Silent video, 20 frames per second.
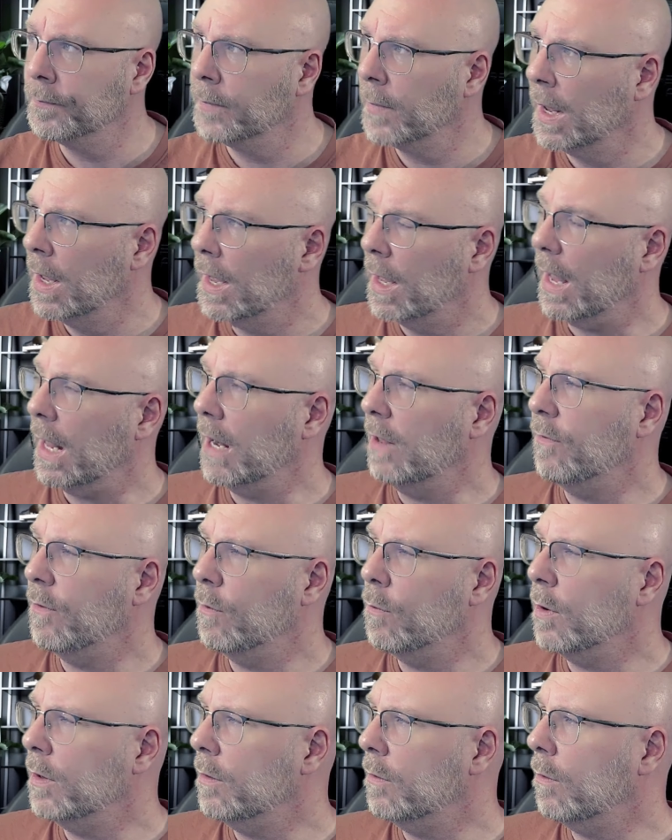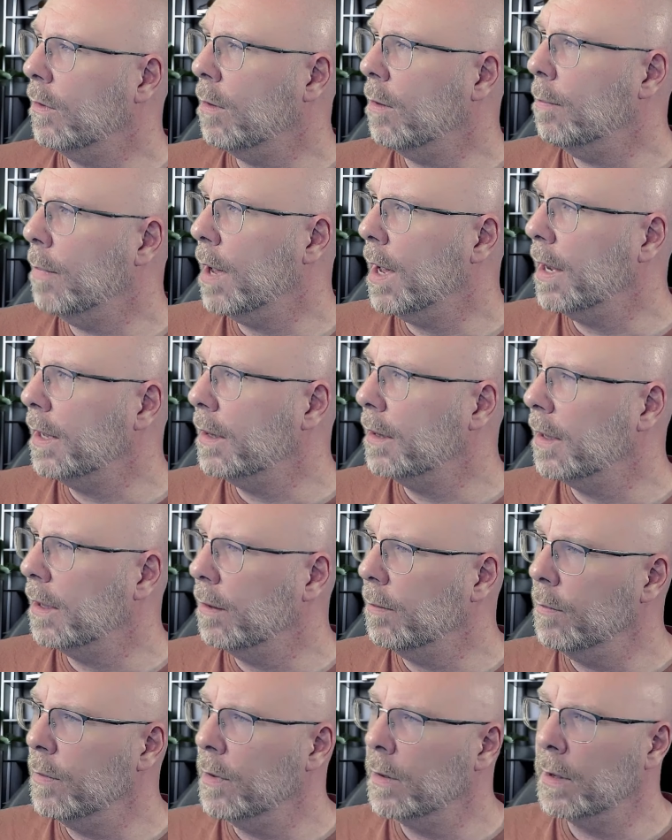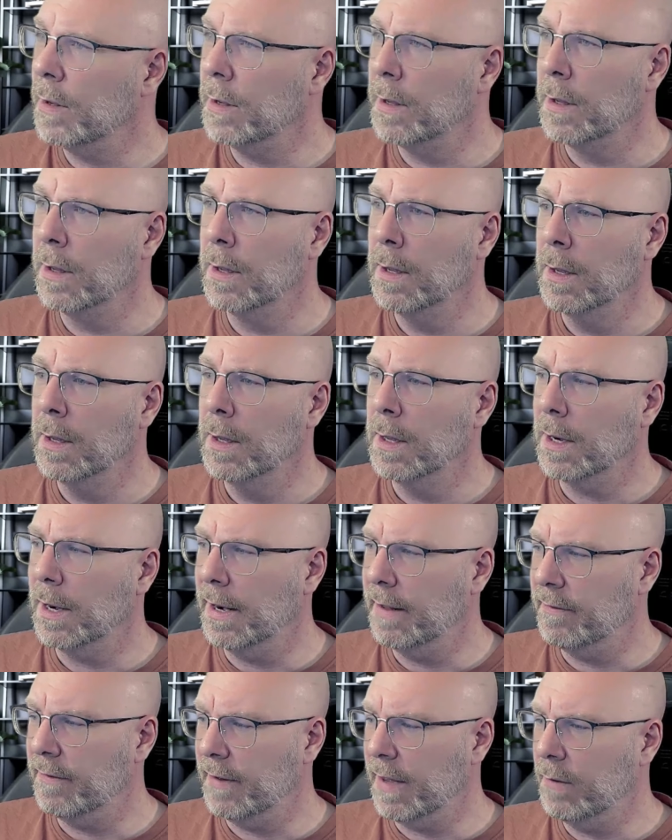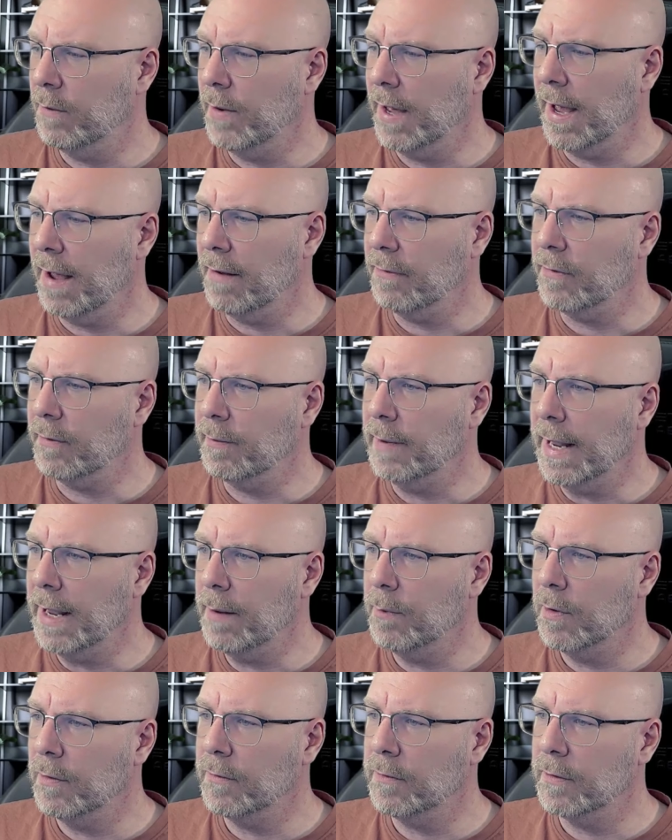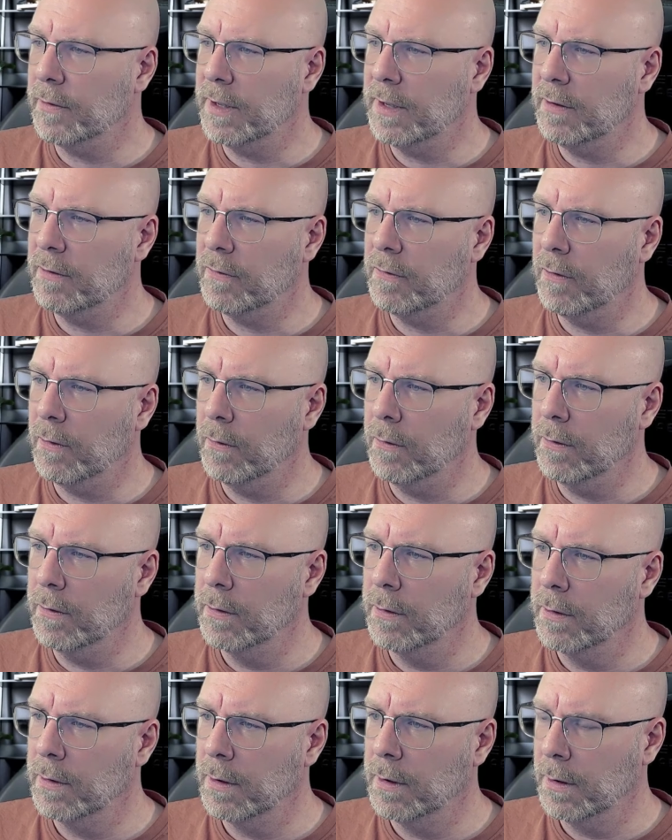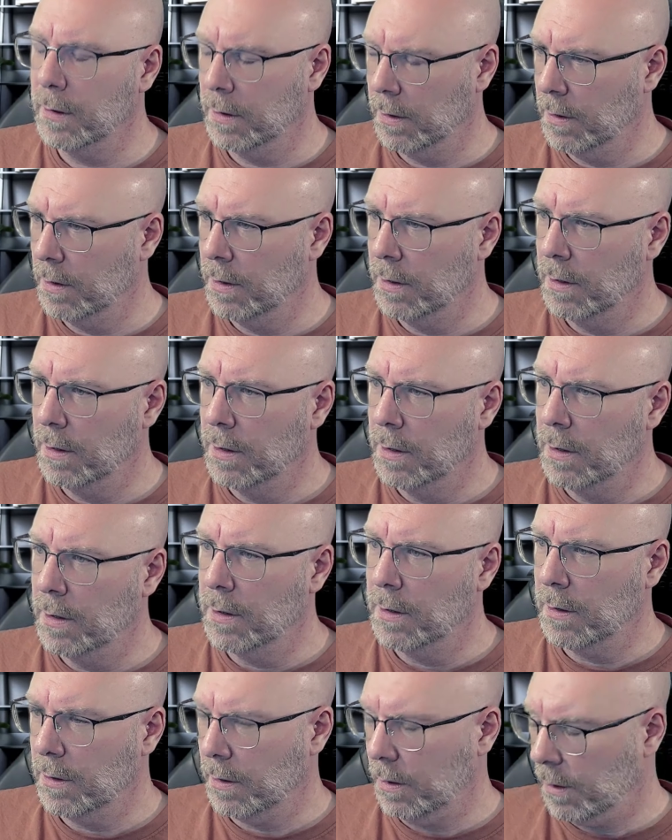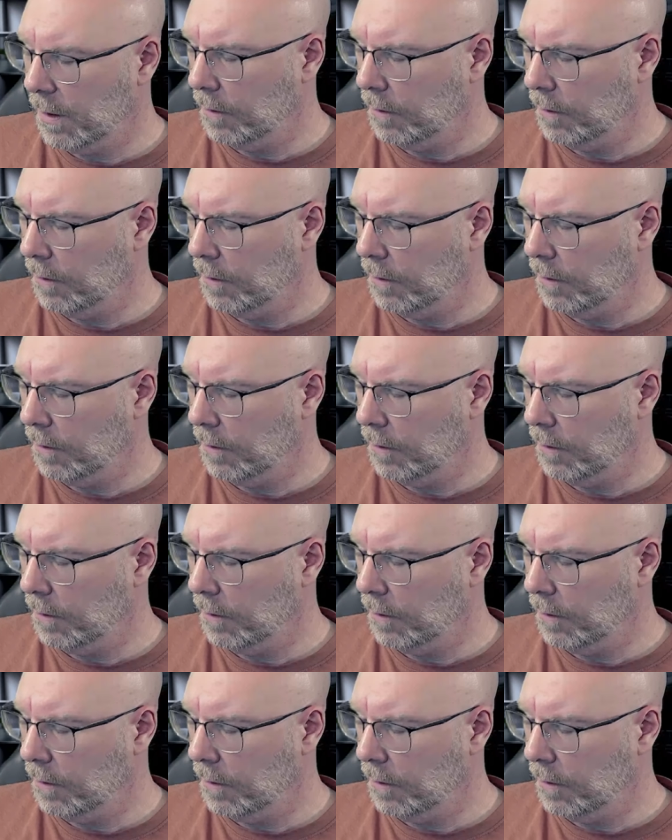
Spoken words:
And if you want to combine them, let's say we have some labels on these two, just to